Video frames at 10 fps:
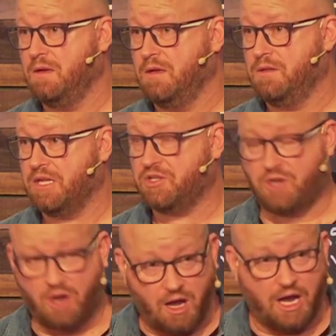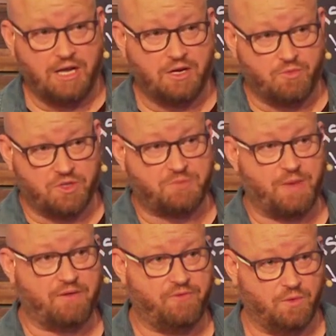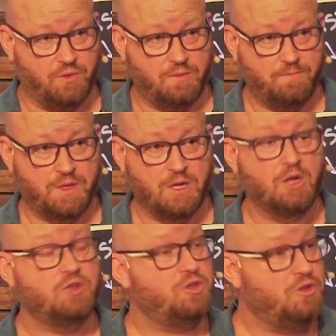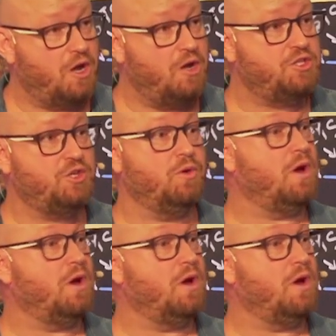that's kind and respectful to those who